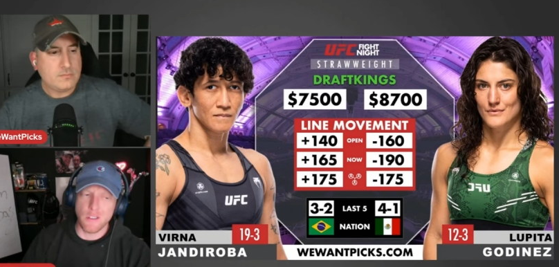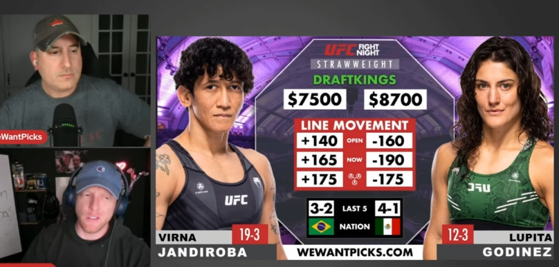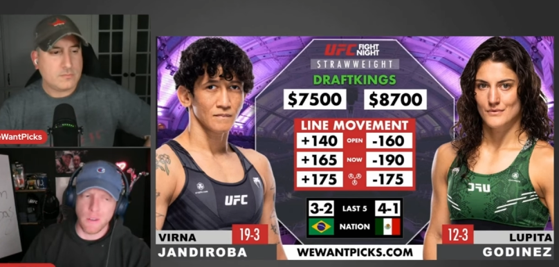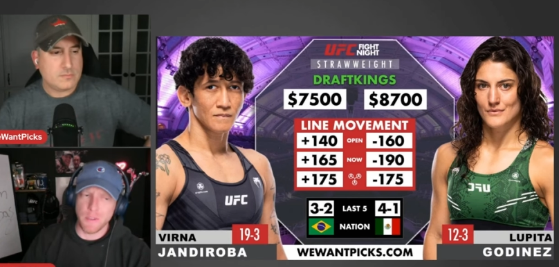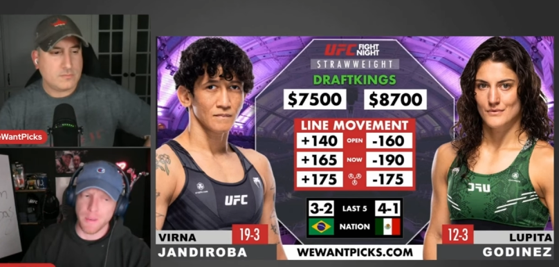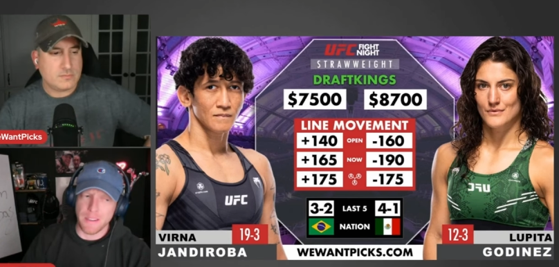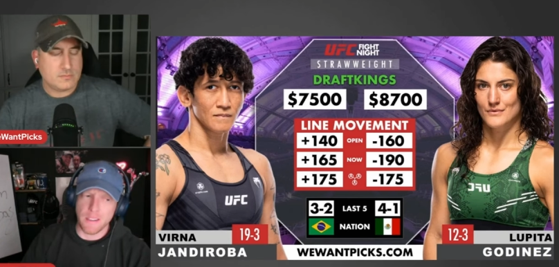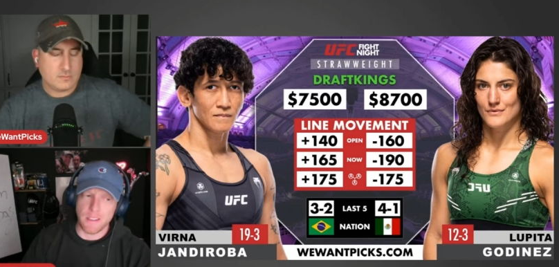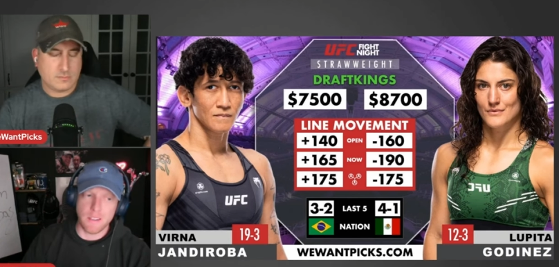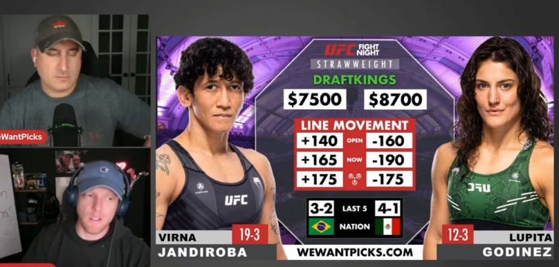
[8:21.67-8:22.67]
Speaker 1: I'm talking about
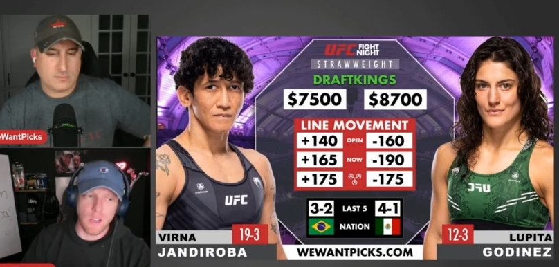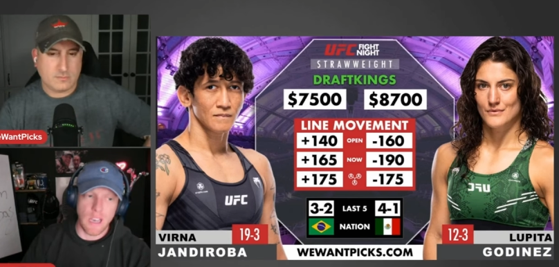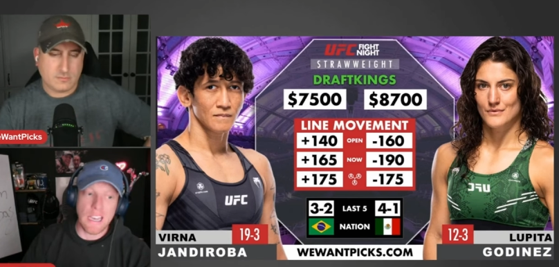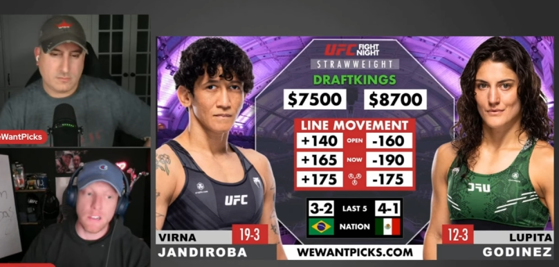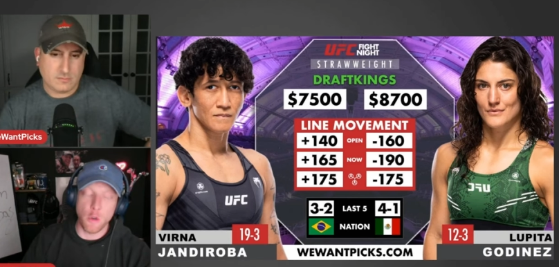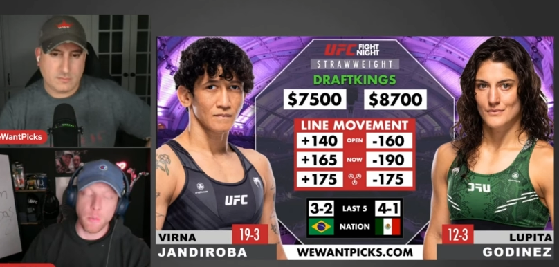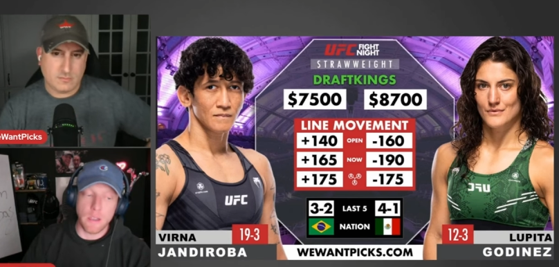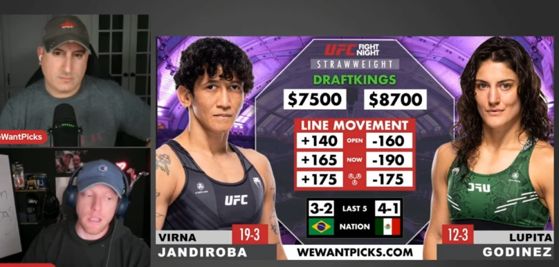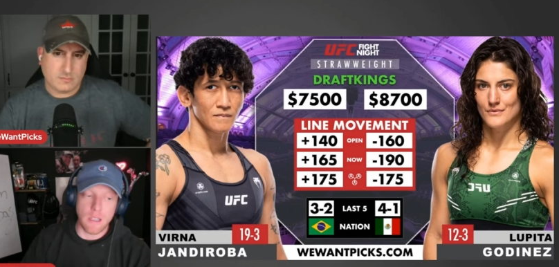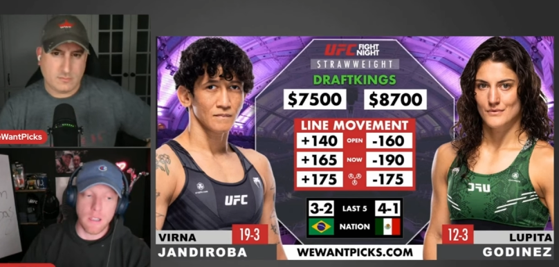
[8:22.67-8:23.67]
these. I got Lupi inside
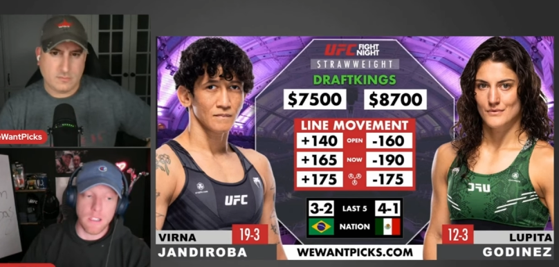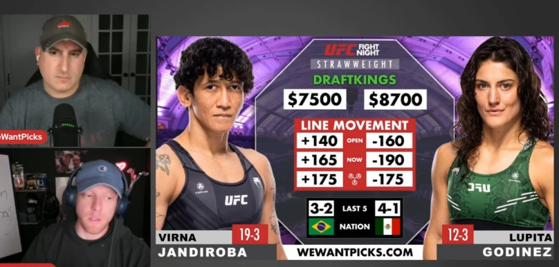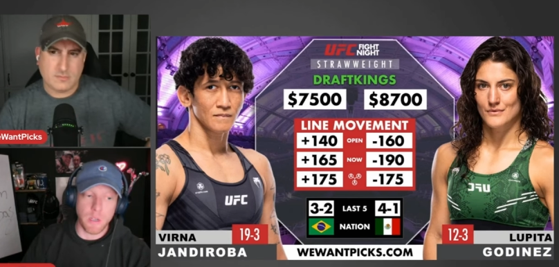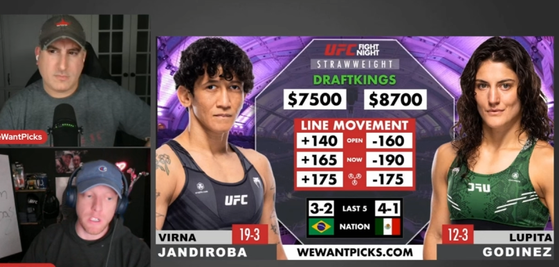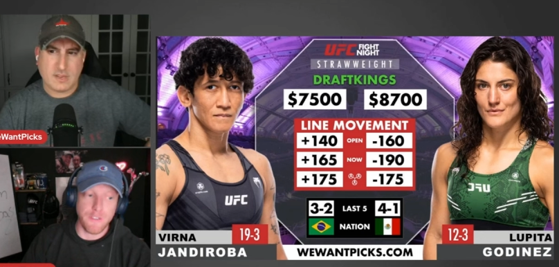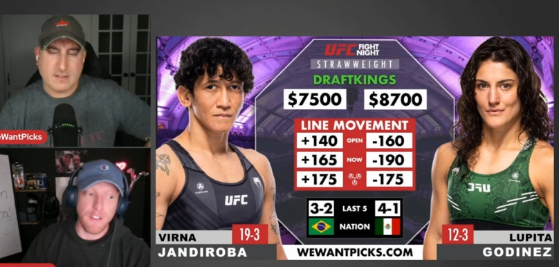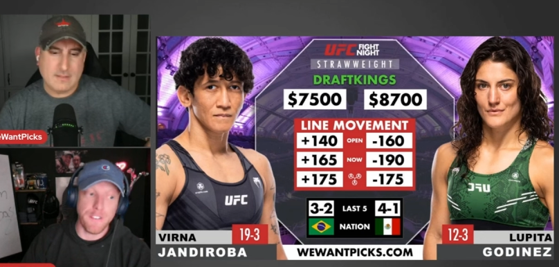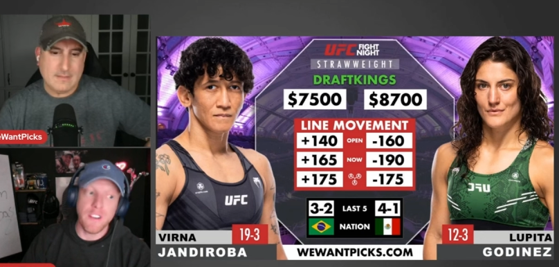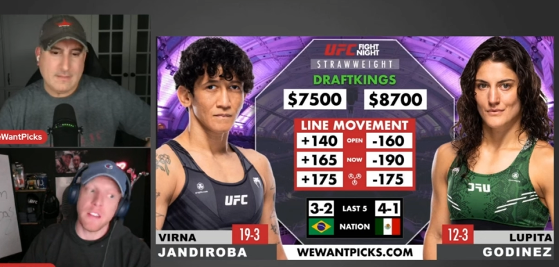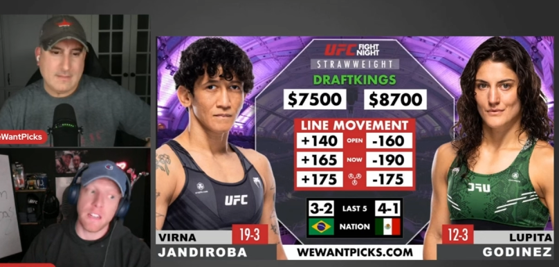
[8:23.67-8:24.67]
the distance plus five
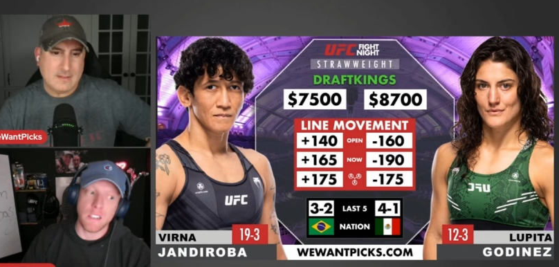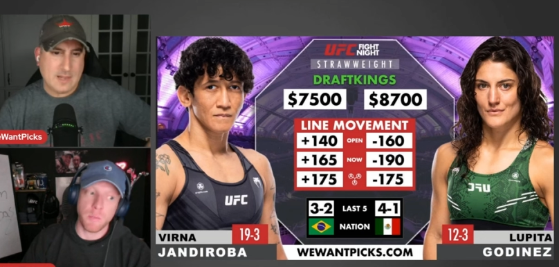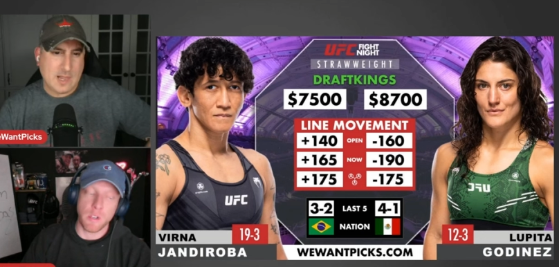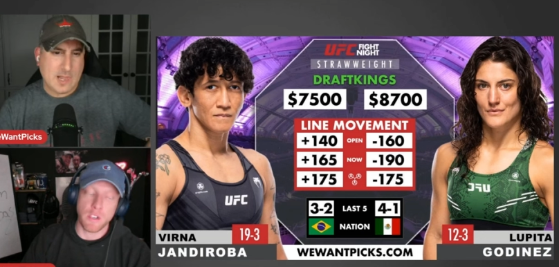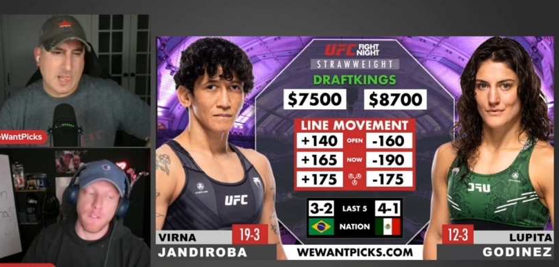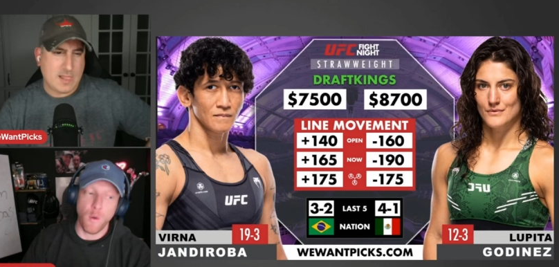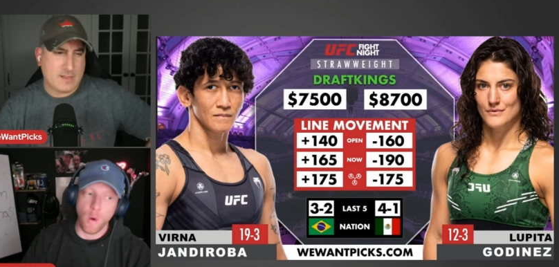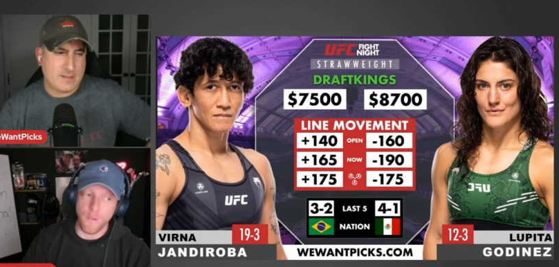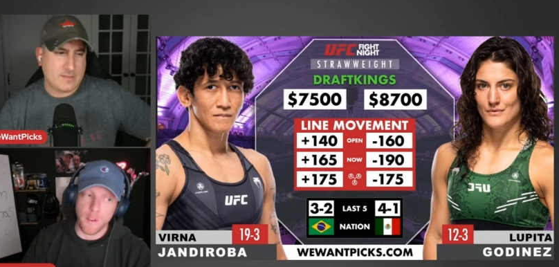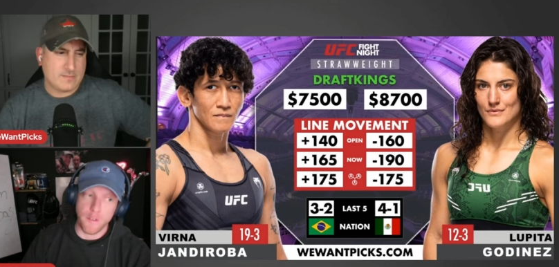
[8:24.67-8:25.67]
fifty. Now it's plus four
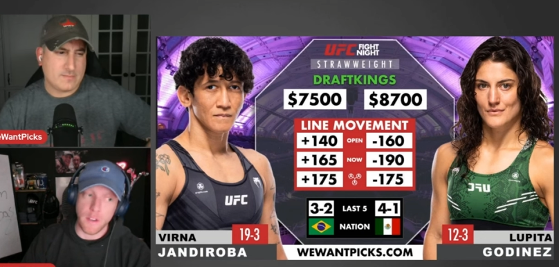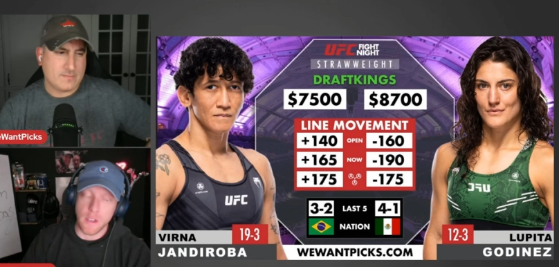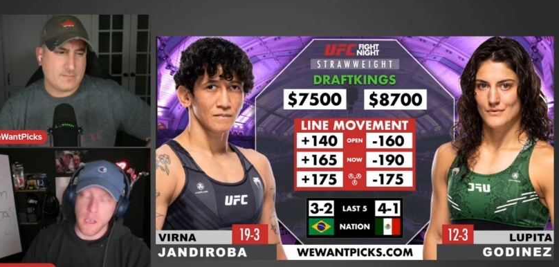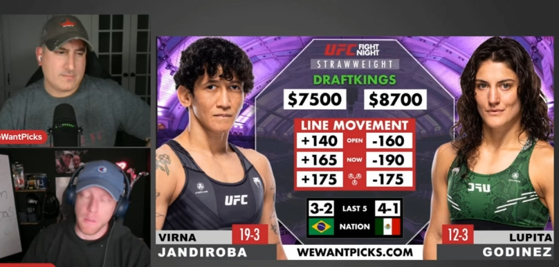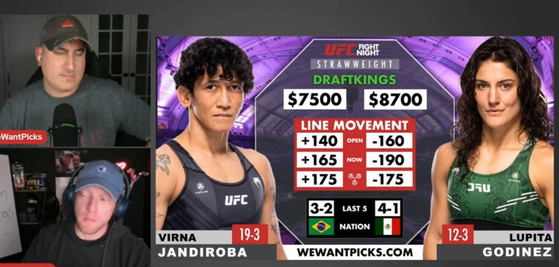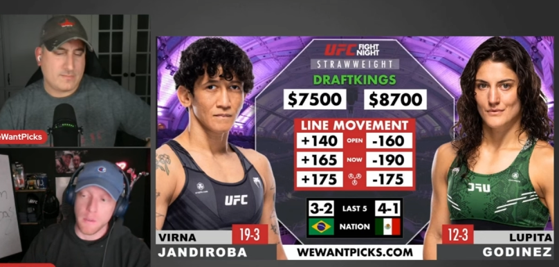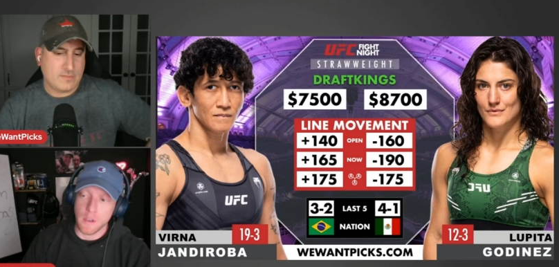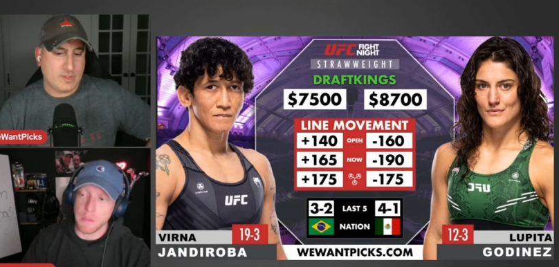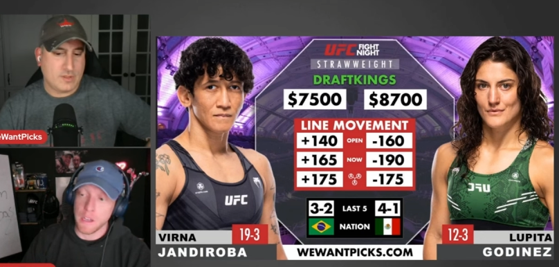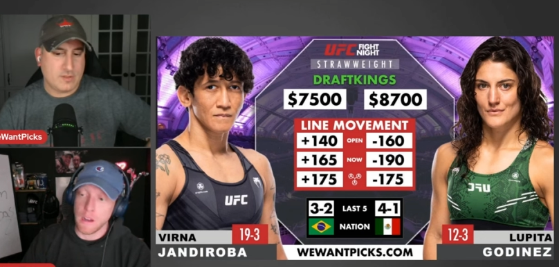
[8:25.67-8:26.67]
fifty. Came come down.